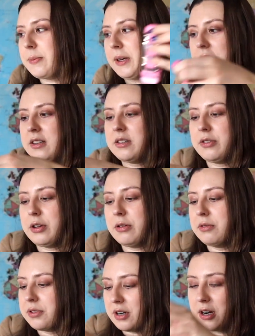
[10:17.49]
because
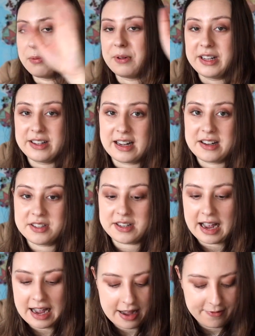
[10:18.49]
those are really nice to
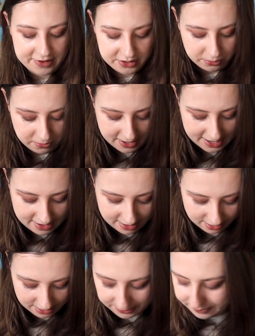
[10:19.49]
have as
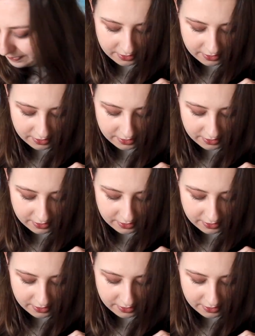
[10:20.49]
well.